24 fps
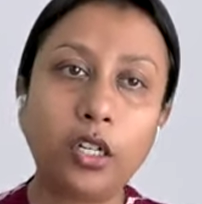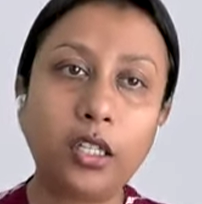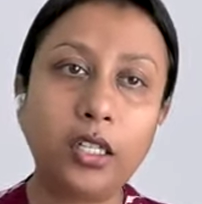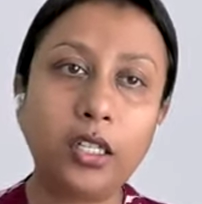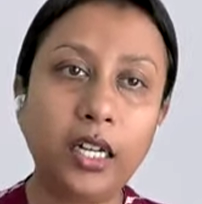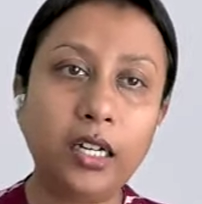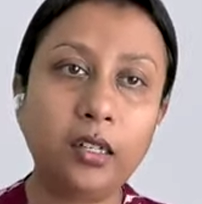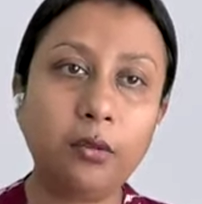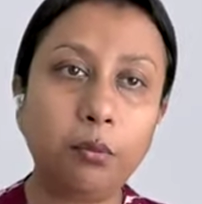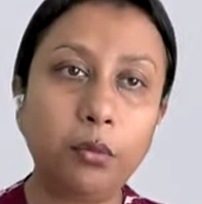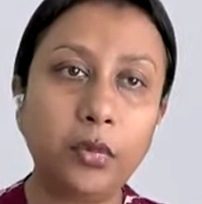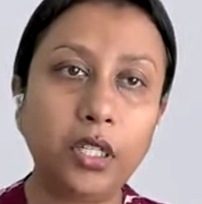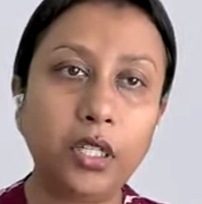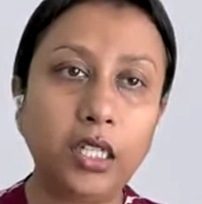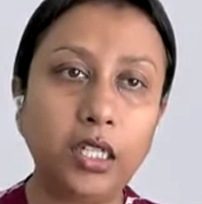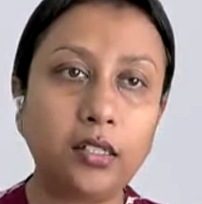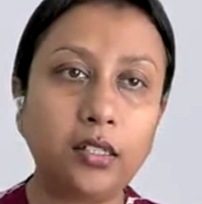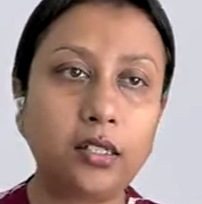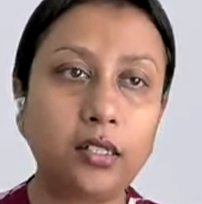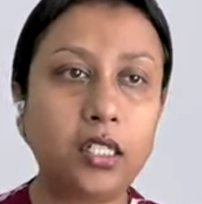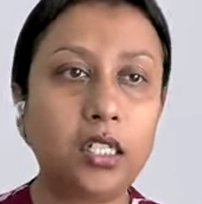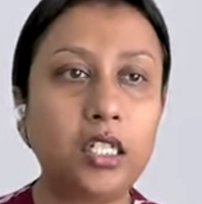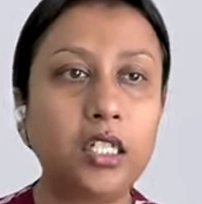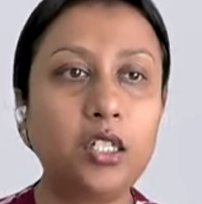What that
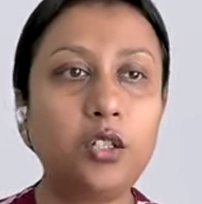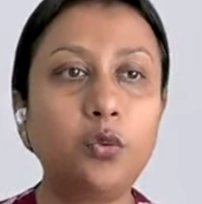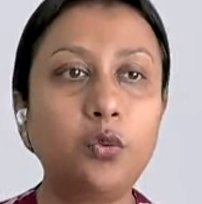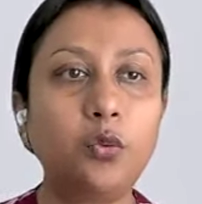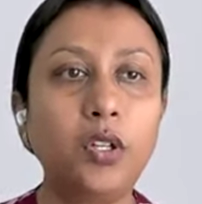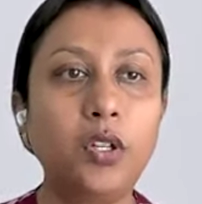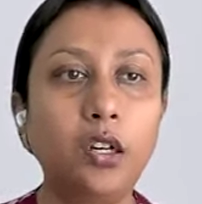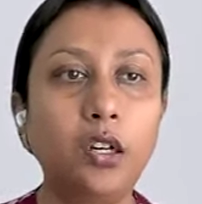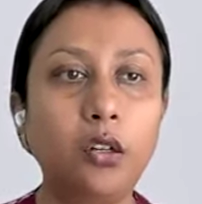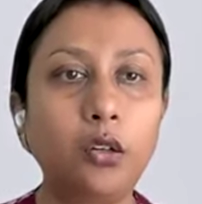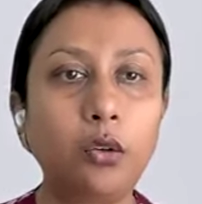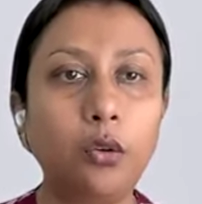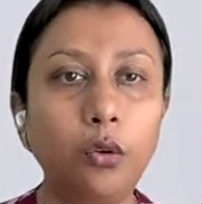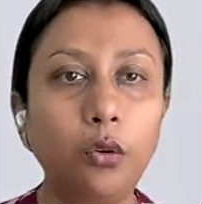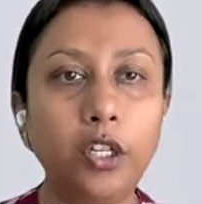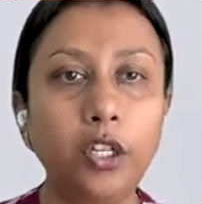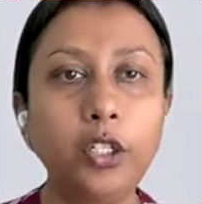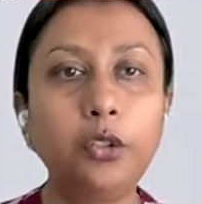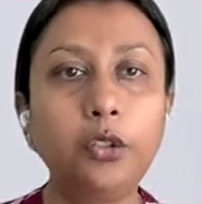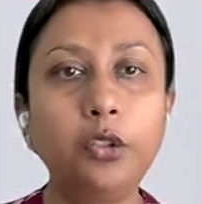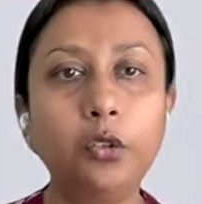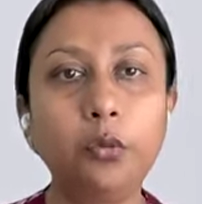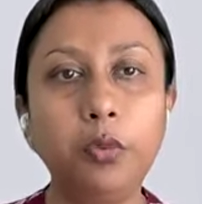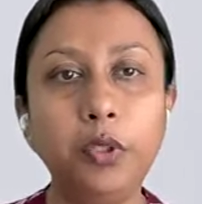means is we are
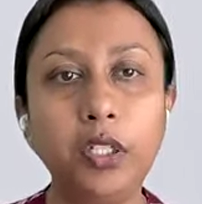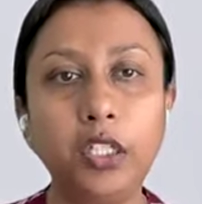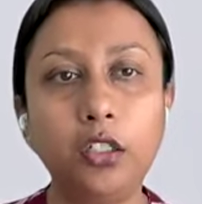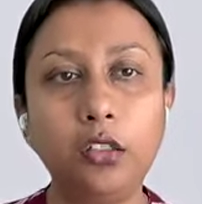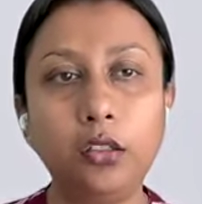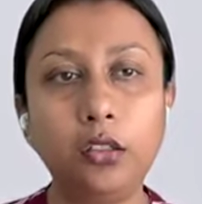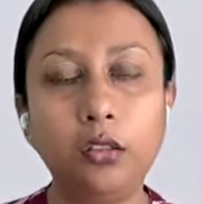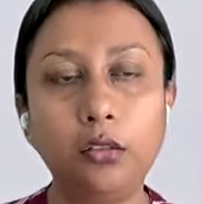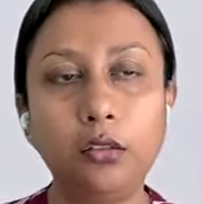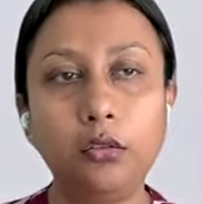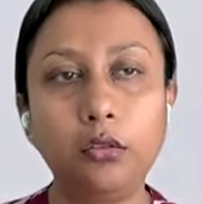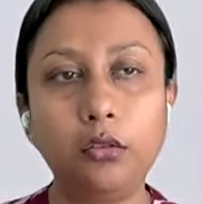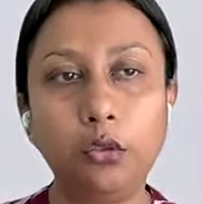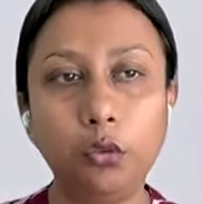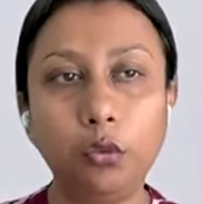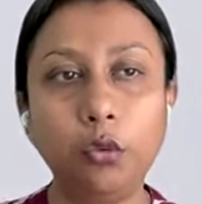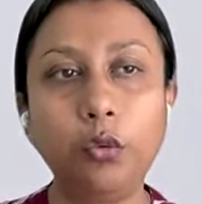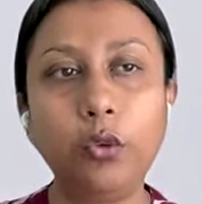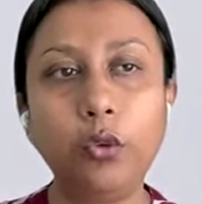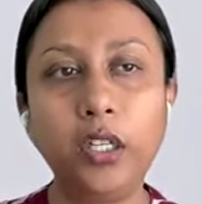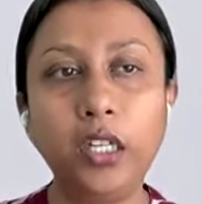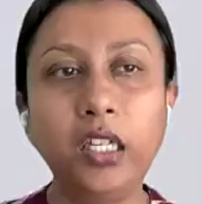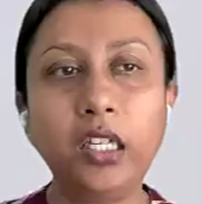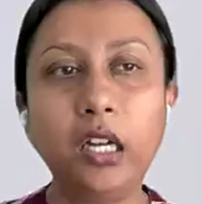going to be
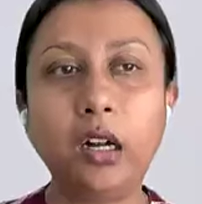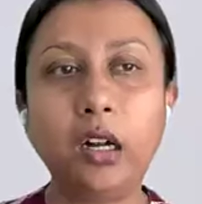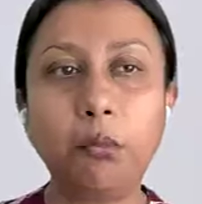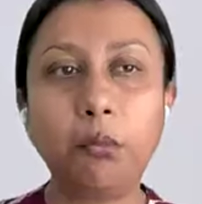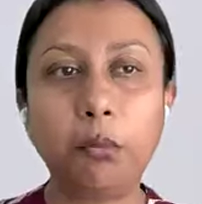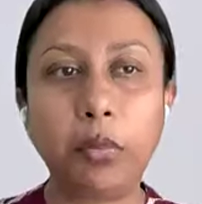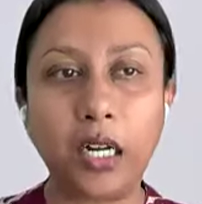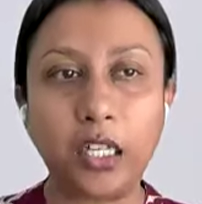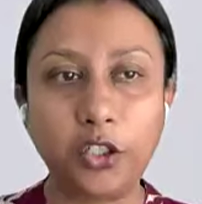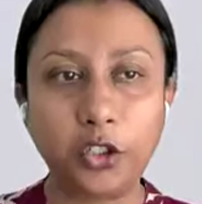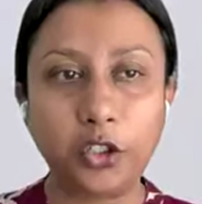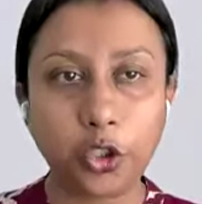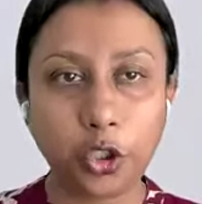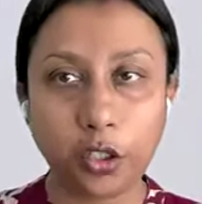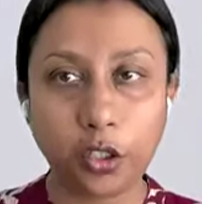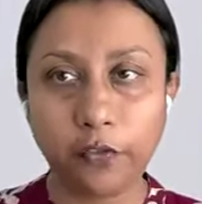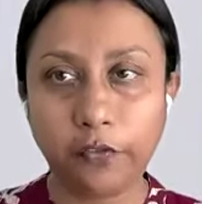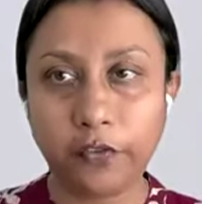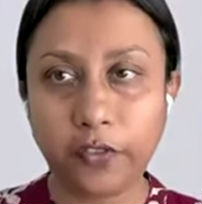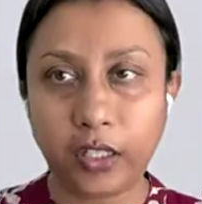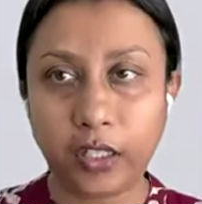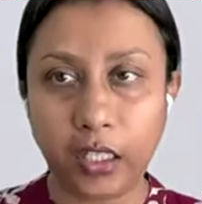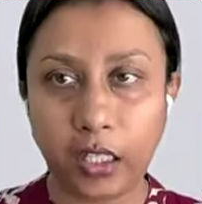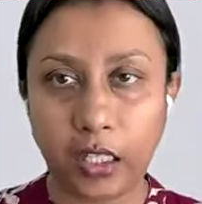doing a
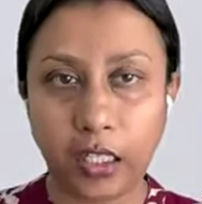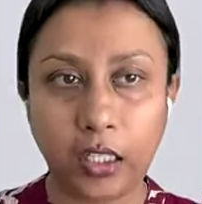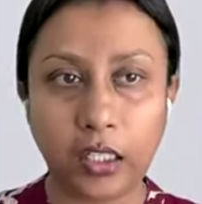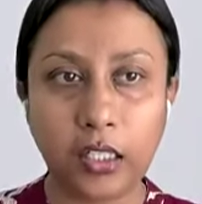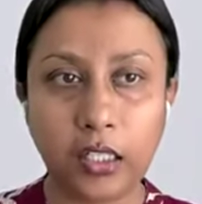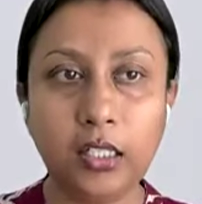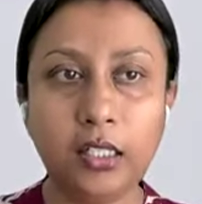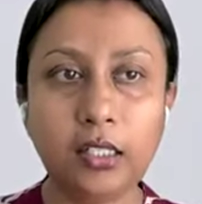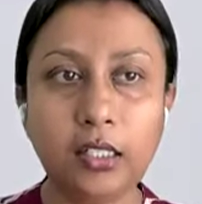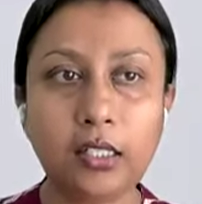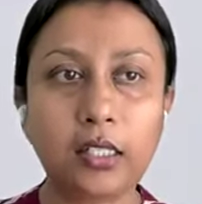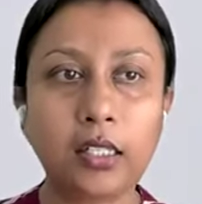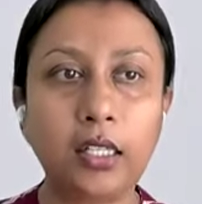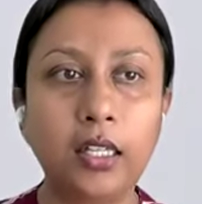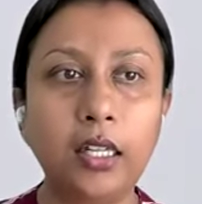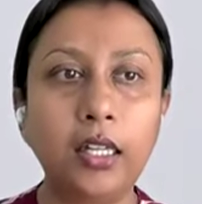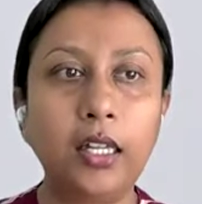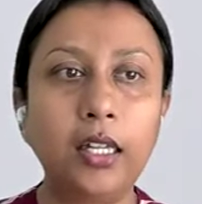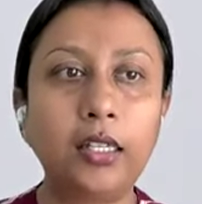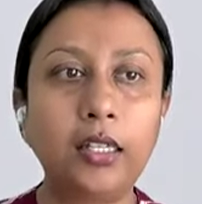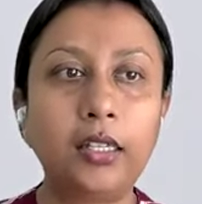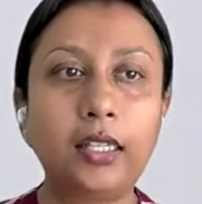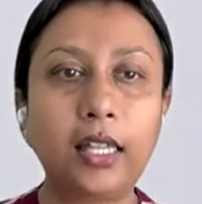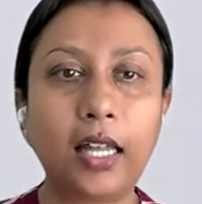bunch of things